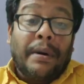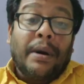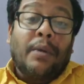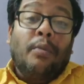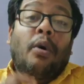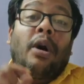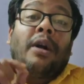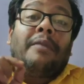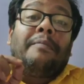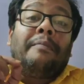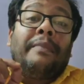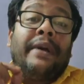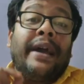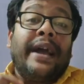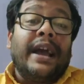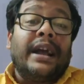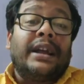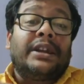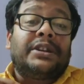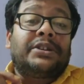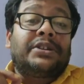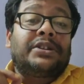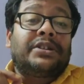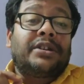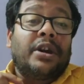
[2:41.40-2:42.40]
But what
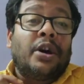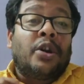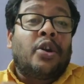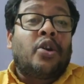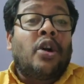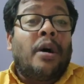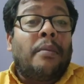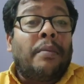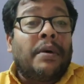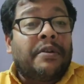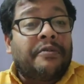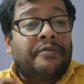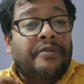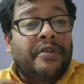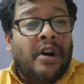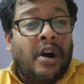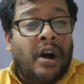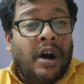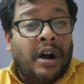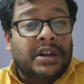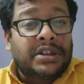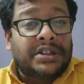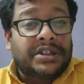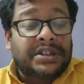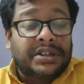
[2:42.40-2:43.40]
makes Robert
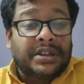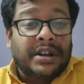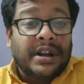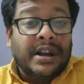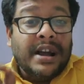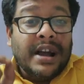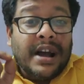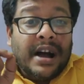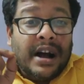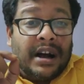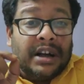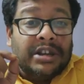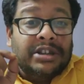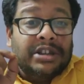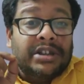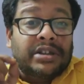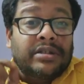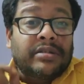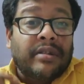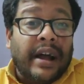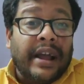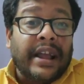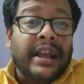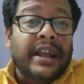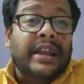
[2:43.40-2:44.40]
Frost a
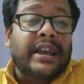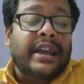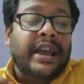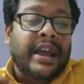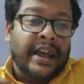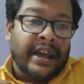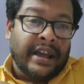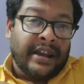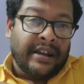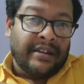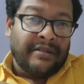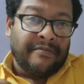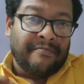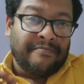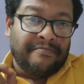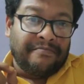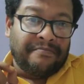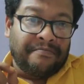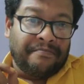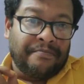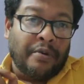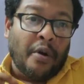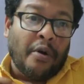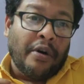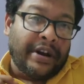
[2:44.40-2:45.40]
striking
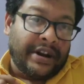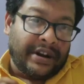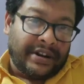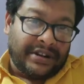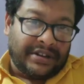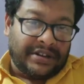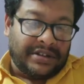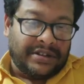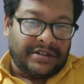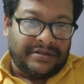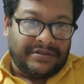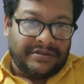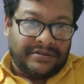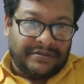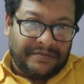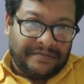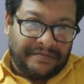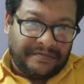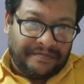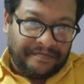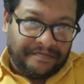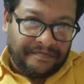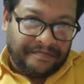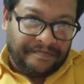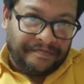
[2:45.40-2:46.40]
poet
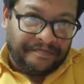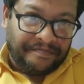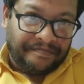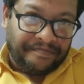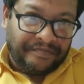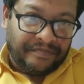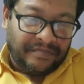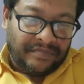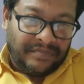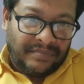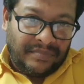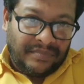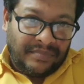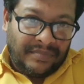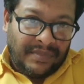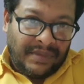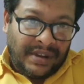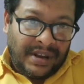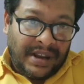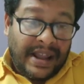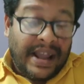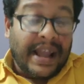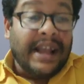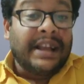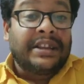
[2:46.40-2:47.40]

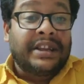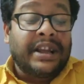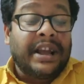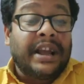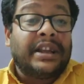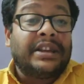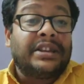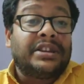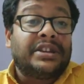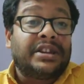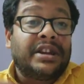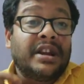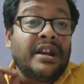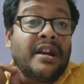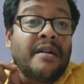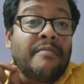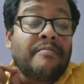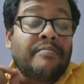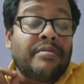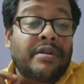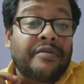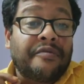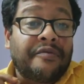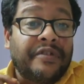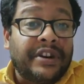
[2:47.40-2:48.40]
is his
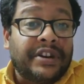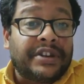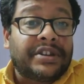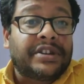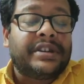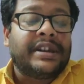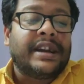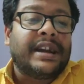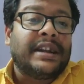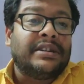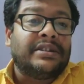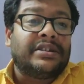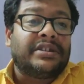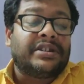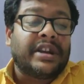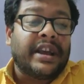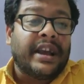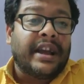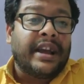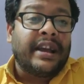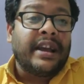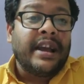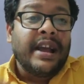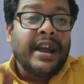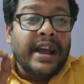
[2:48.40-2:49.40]

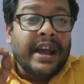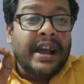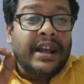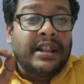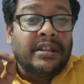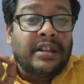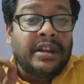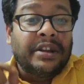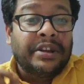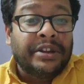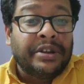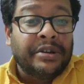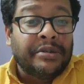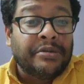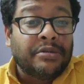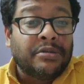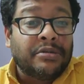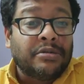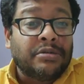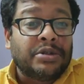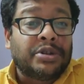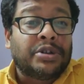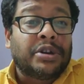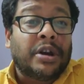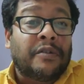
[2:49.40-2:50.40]
proficiency in the
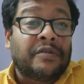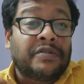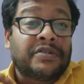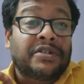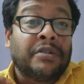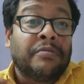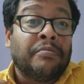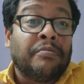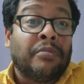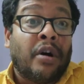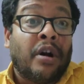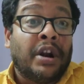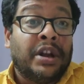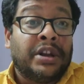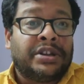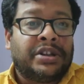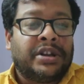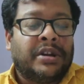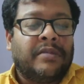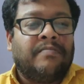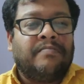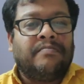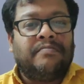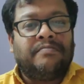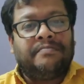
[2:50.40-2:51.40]
use of
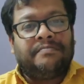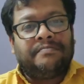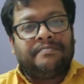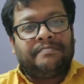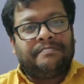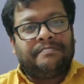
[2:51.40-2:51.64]
symbolism.